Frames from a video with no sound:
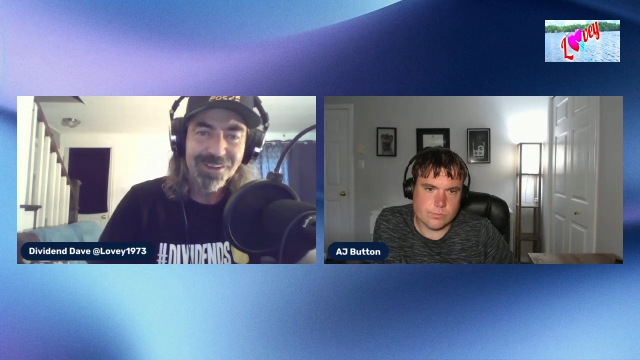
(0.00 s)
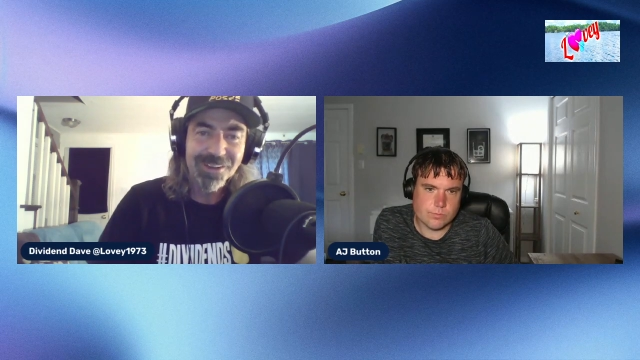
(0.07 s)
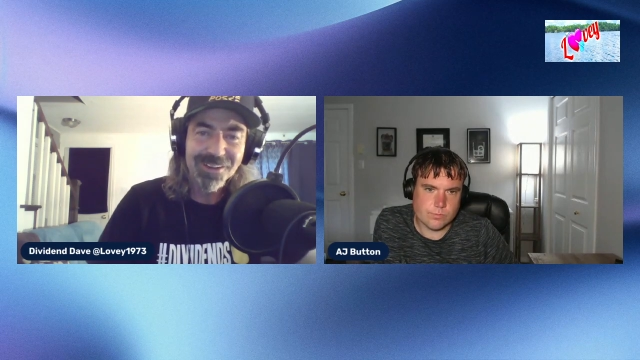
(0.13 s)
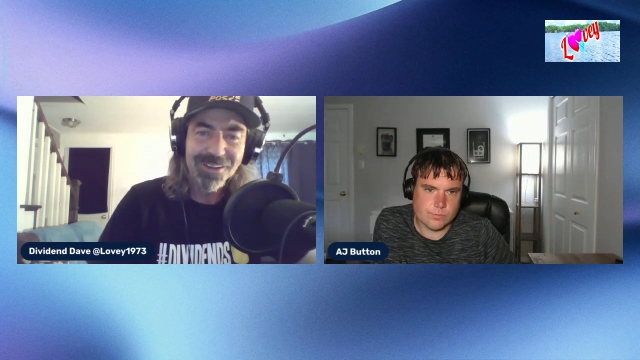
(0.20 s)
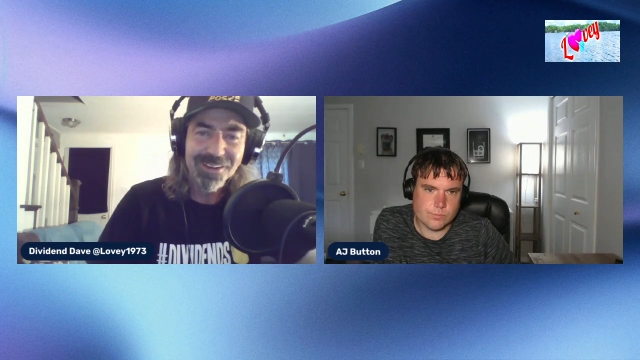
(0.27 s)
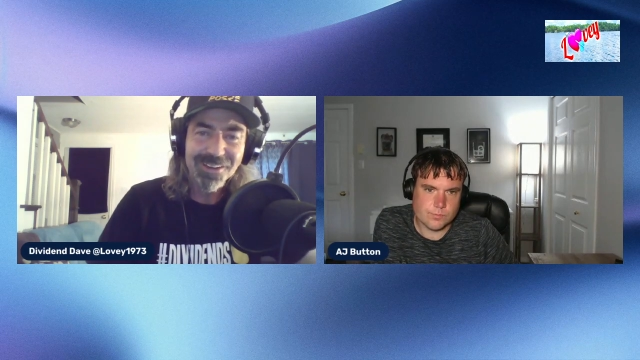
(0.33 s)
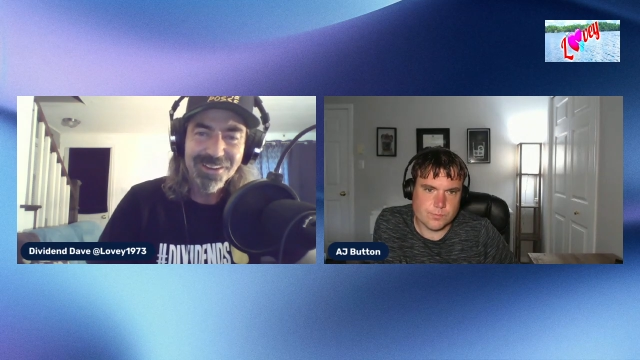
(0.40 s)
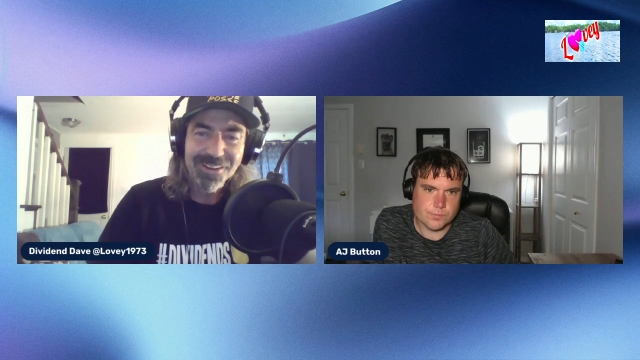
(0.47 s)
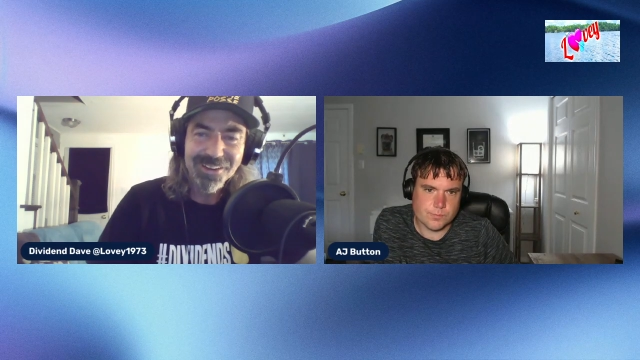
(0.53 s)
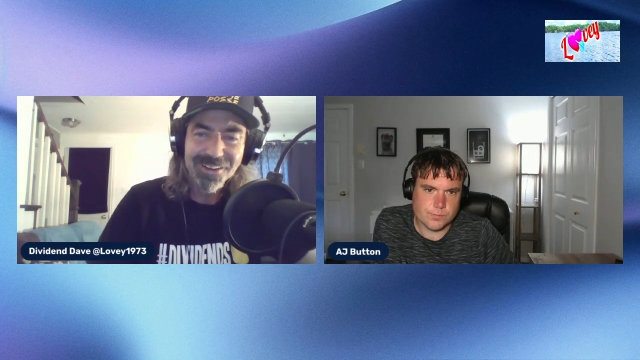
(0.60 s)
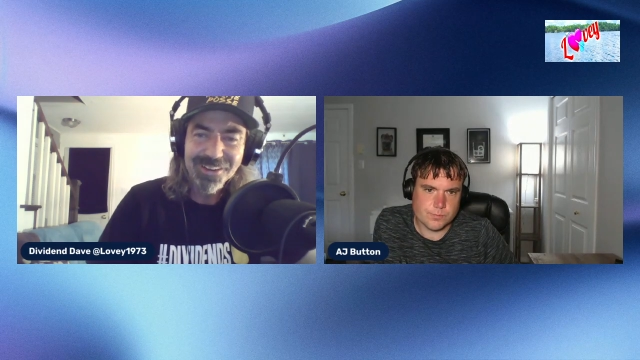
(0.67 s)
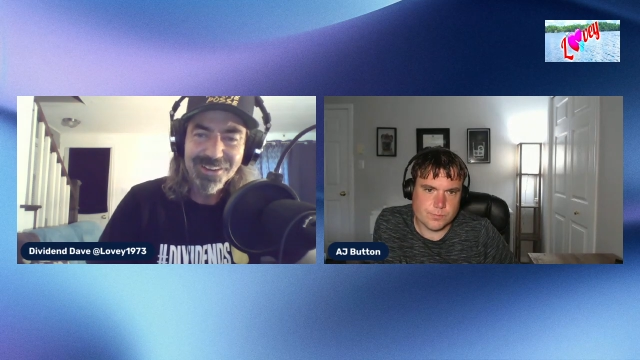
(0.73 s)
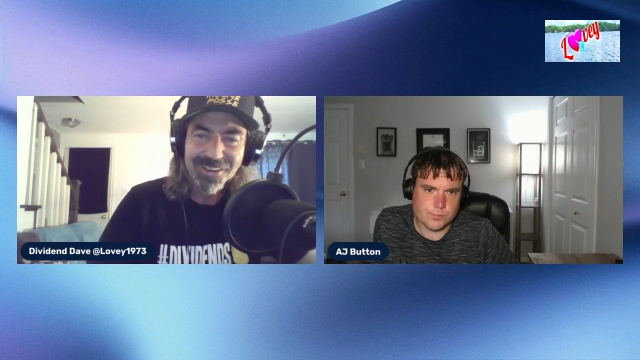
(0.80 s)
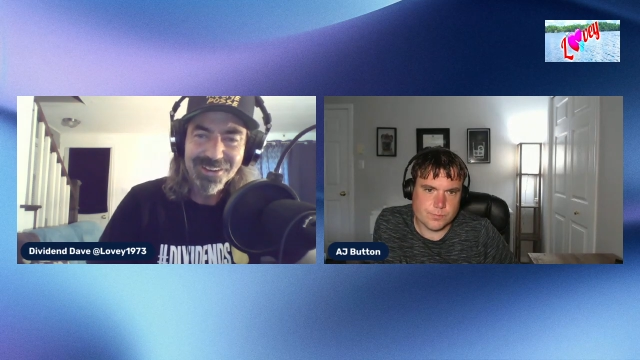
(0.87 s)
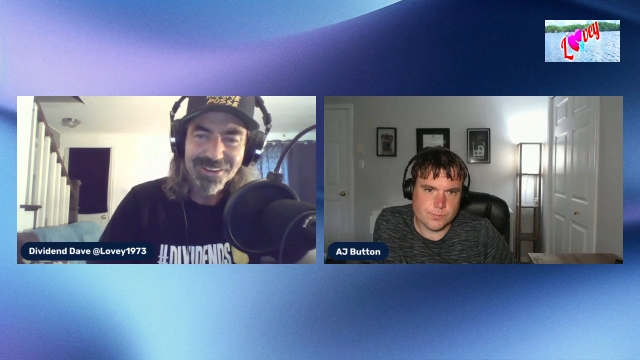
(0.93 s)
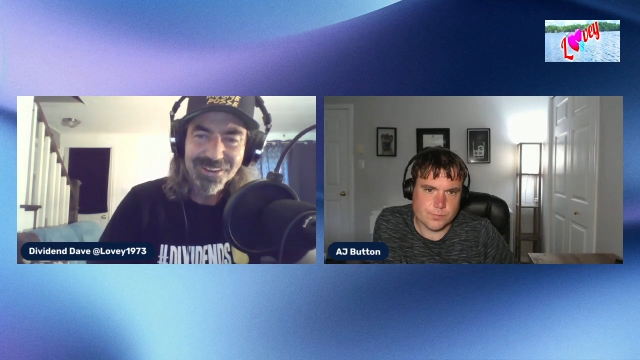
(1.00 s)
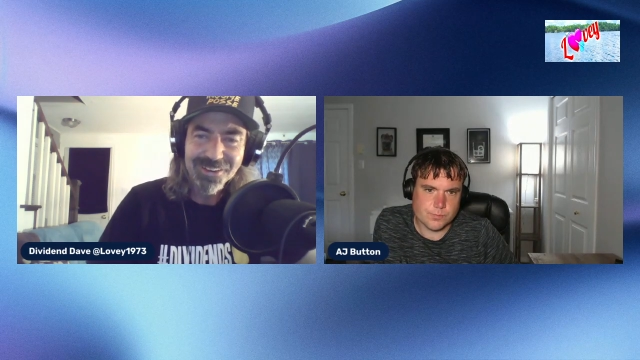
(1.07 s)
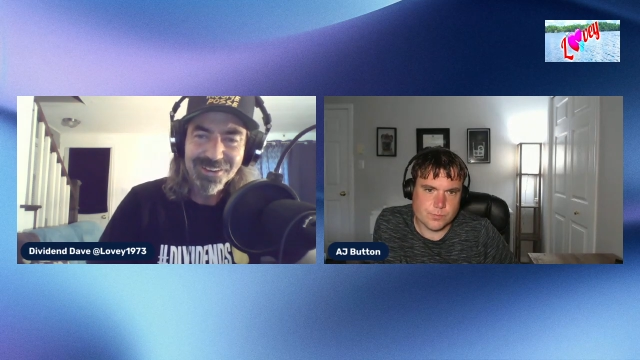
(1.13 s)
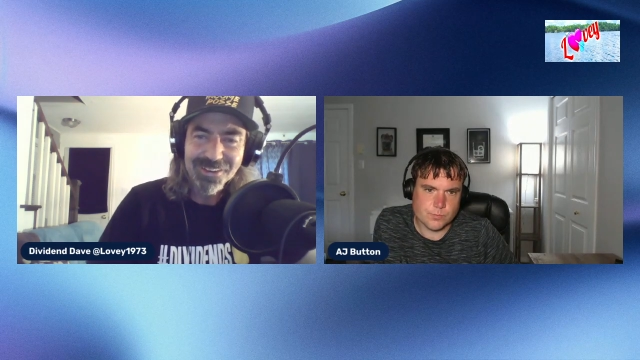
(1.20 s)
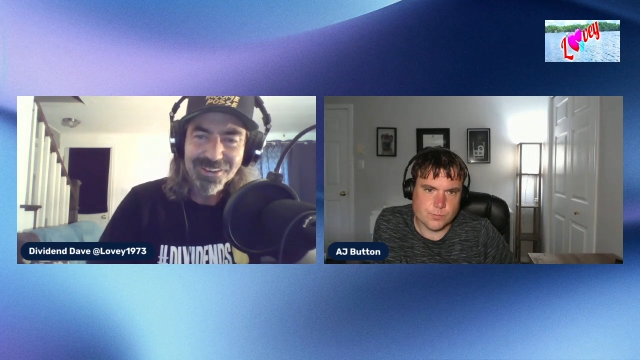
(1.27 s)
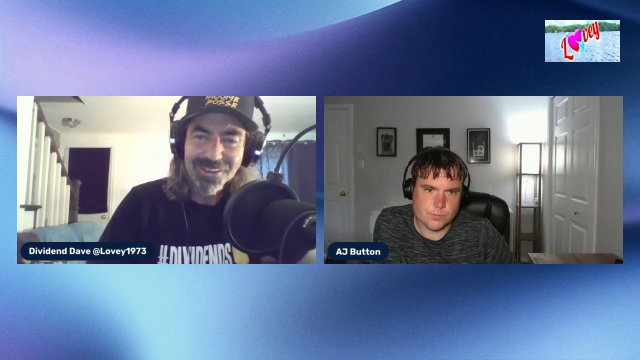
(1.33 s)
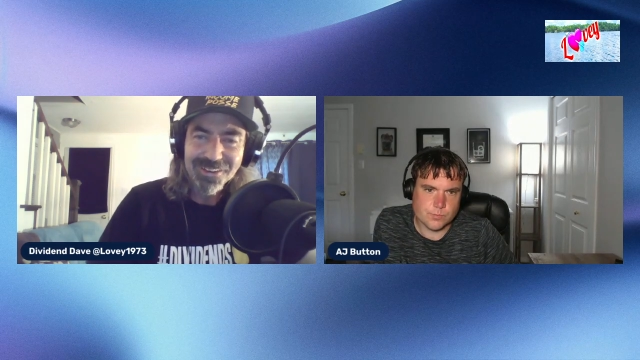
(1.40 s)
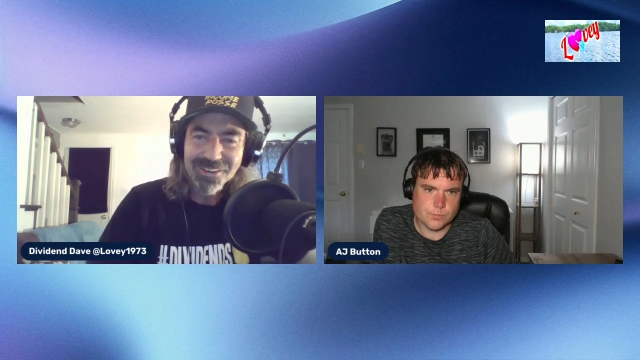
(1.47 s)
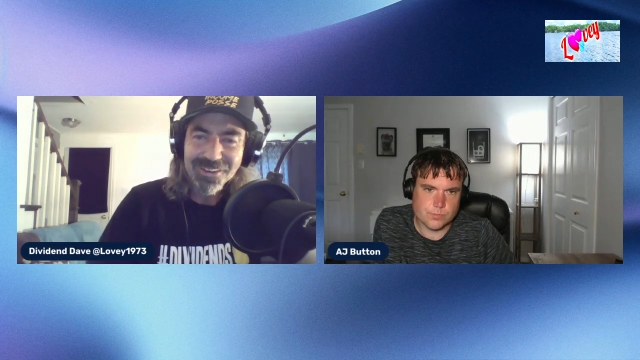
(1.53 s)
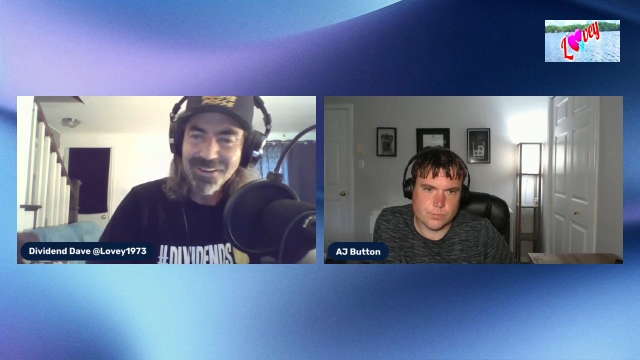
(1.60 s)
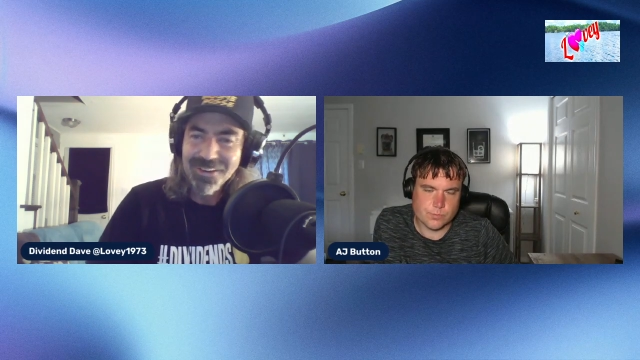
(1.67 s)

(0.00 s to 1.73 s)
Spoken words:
(silence)